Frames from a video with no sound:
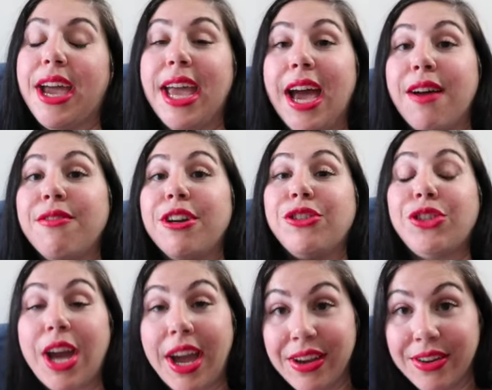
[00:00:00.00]
I have a
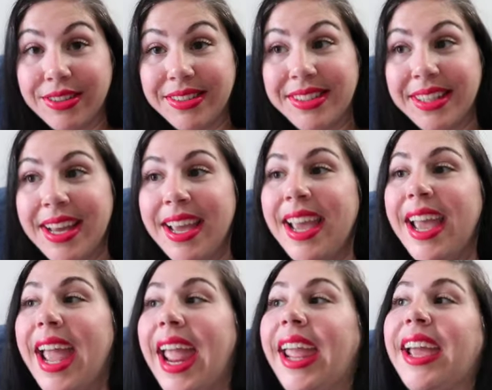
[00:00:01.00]
child,
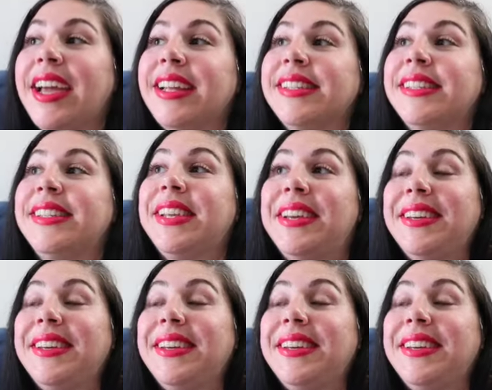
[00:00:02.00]
and